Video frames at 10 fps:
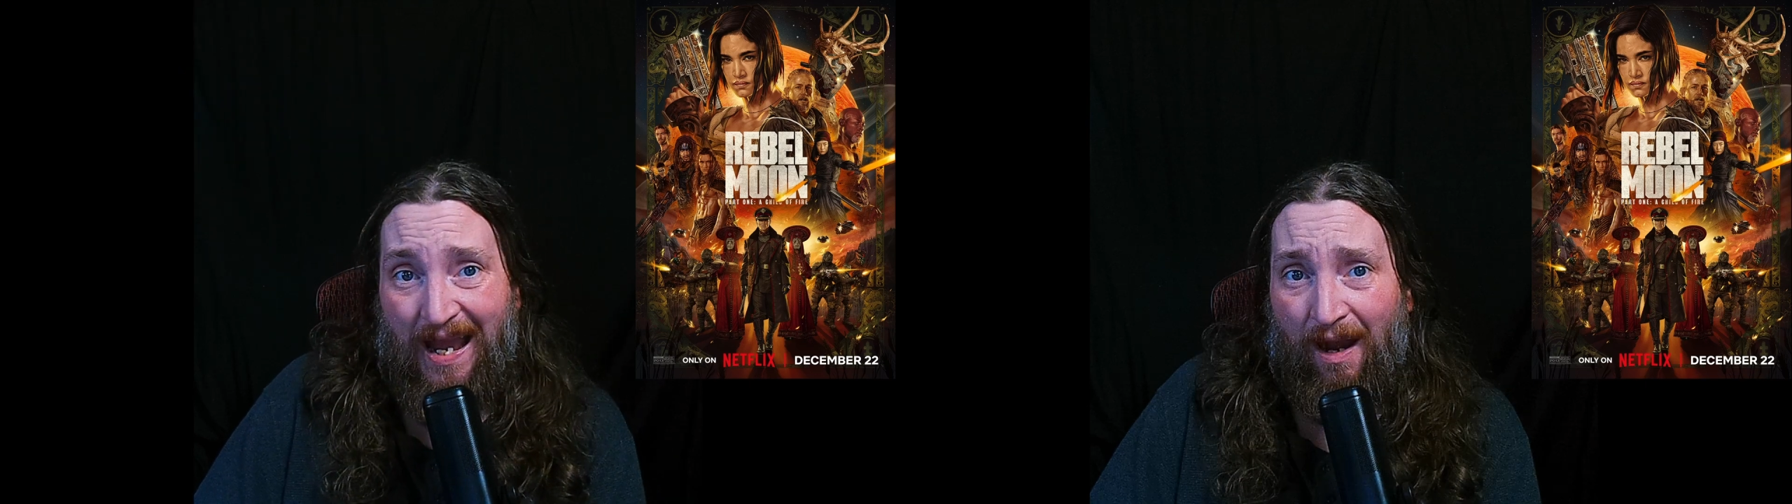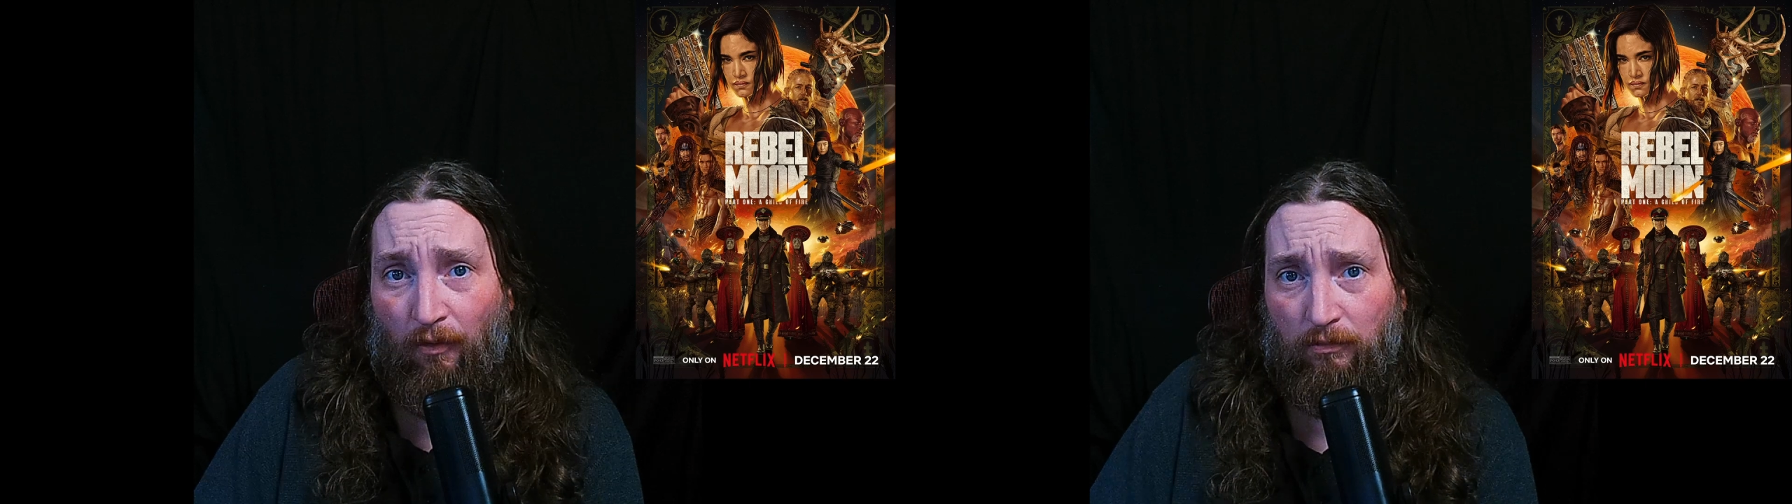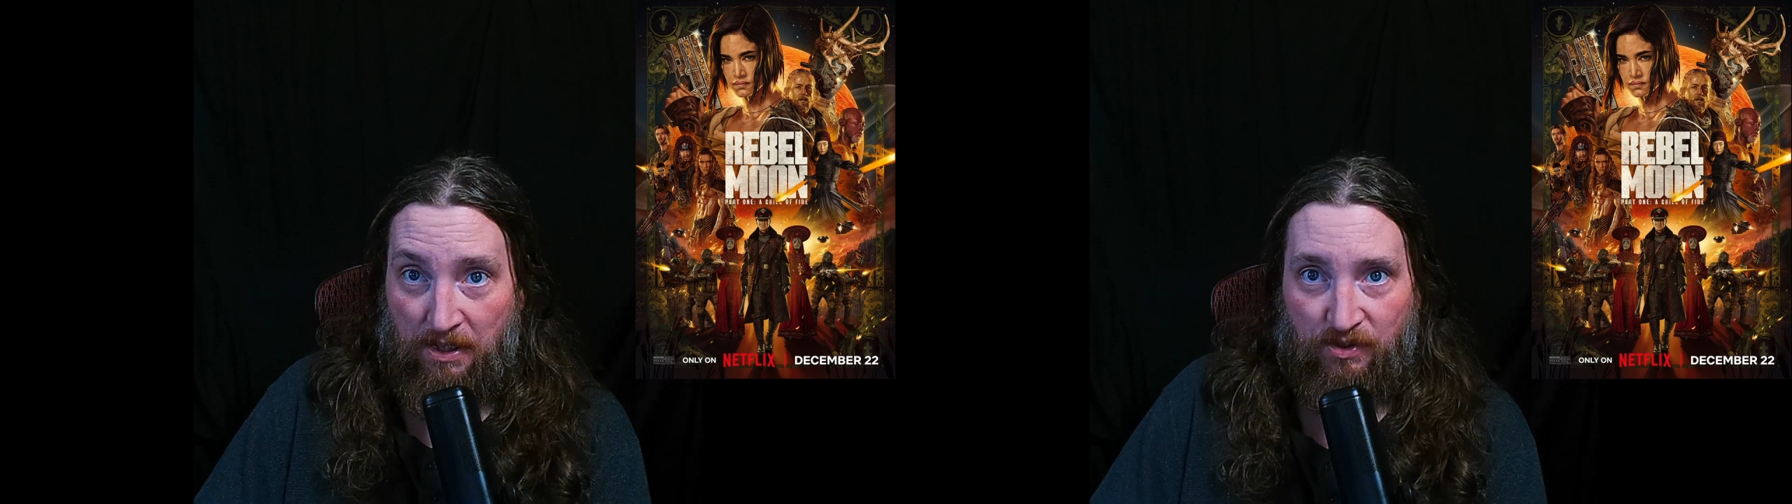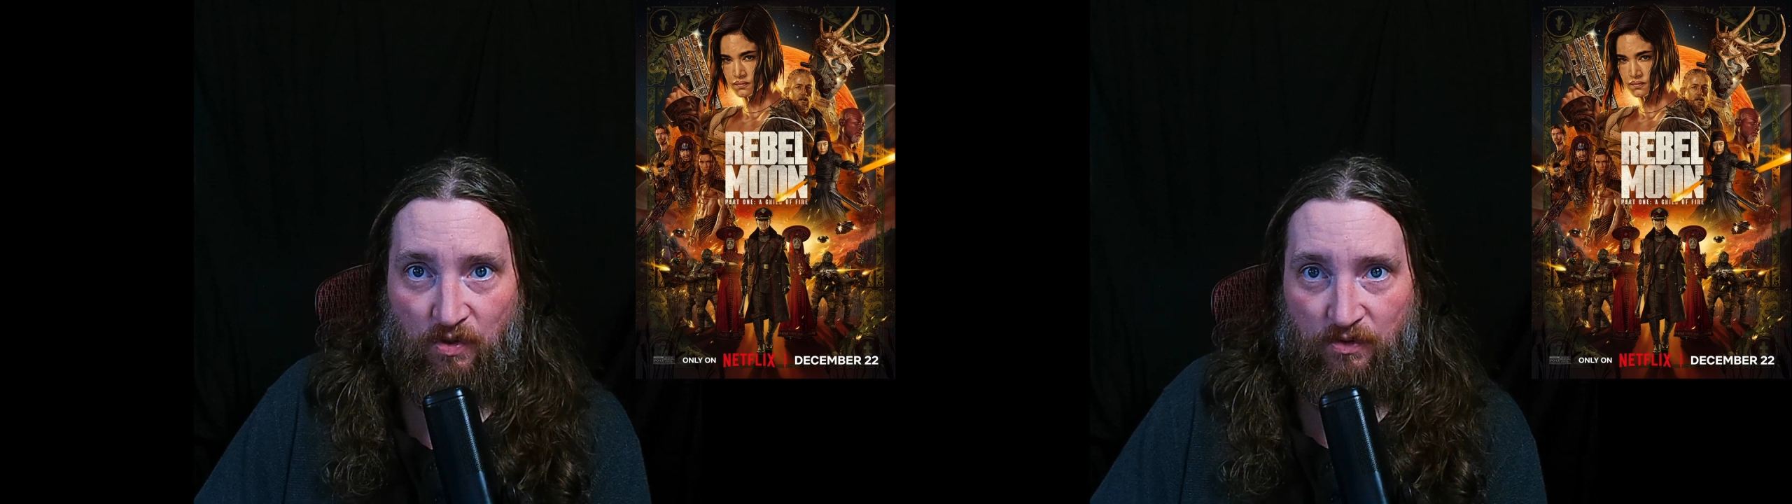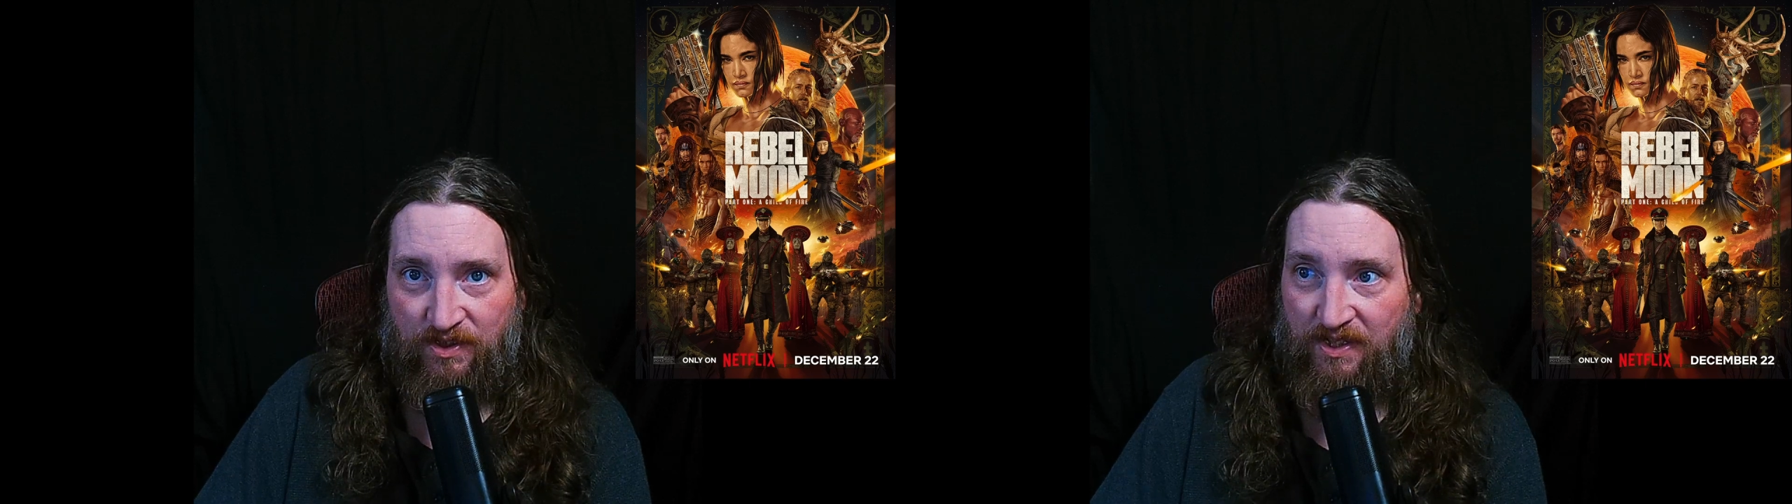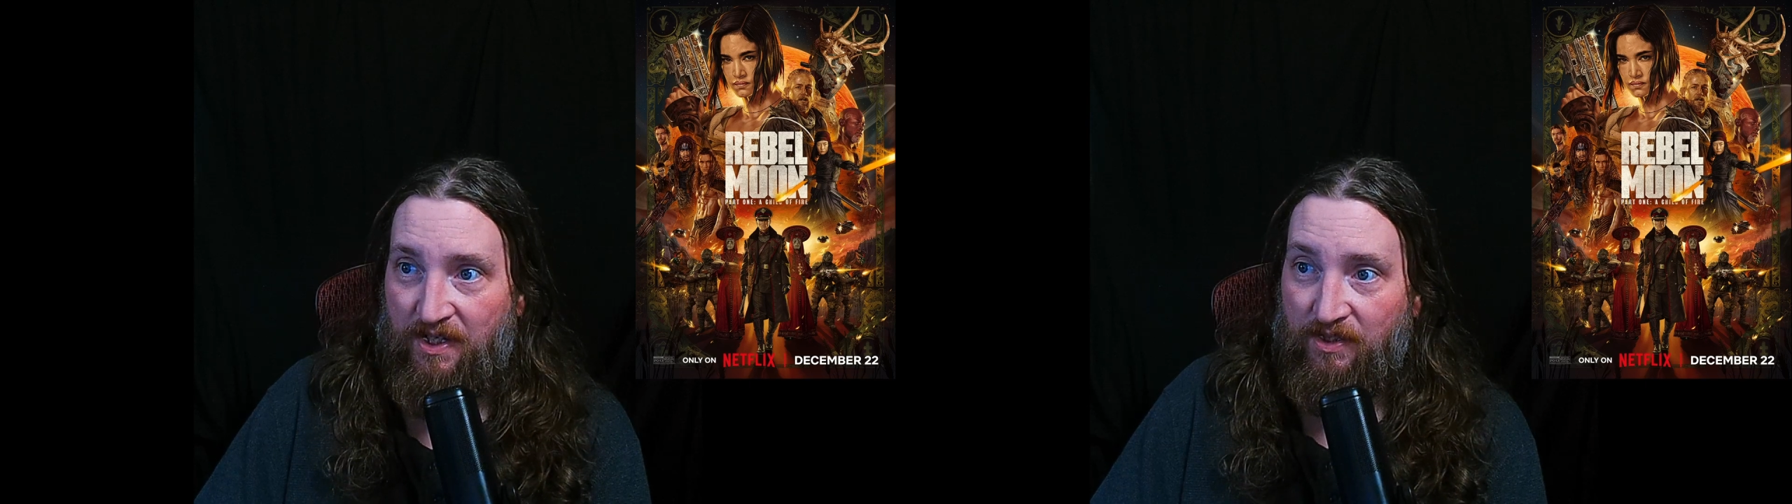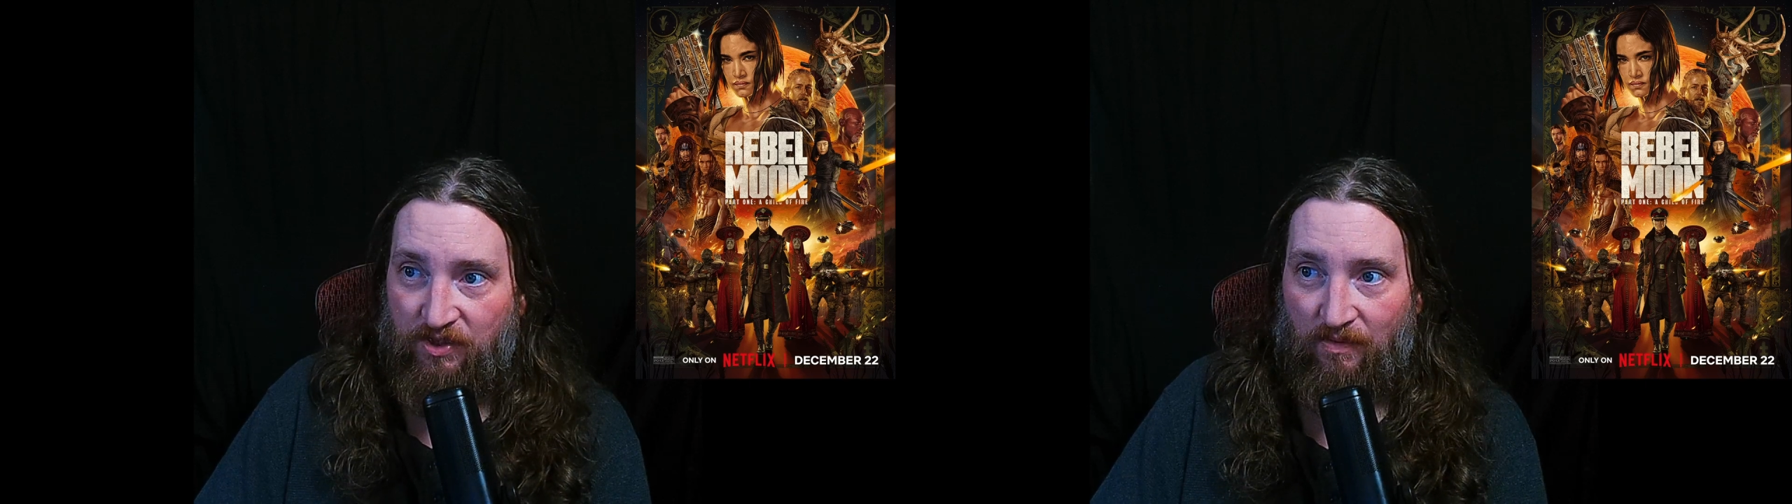out in certain scenes.